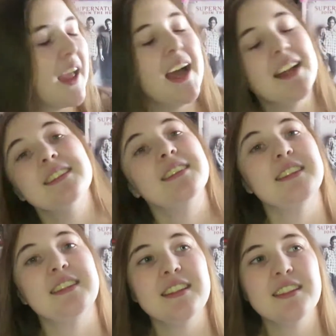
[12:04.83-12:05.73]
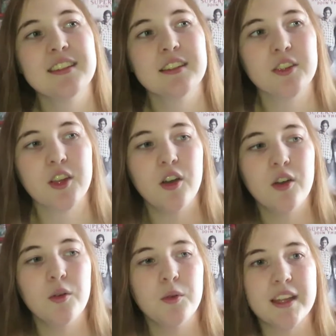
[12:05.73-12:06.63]
And this
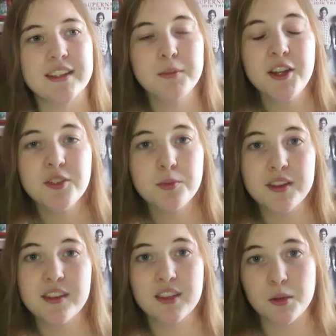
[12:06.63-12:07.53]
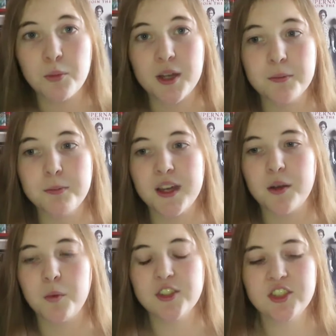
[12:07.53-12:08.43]
girl gets matched with someone,
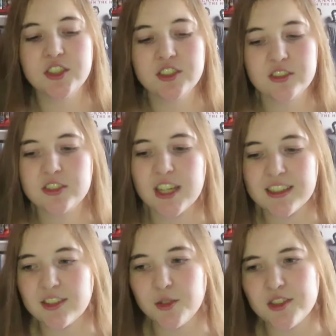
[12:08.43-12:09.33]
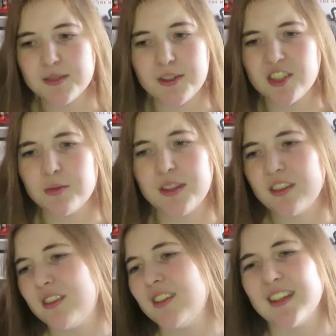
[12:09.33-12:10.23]
but when she checks who she's matched
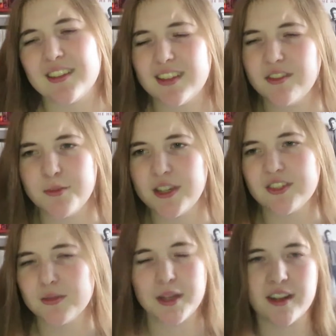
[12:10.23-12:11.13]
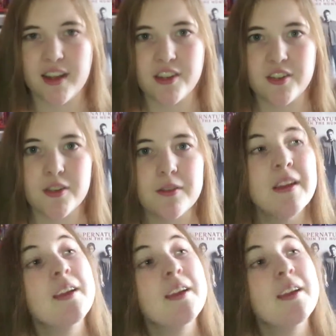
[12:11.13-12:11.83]
with to, like, see information about it, I don't know,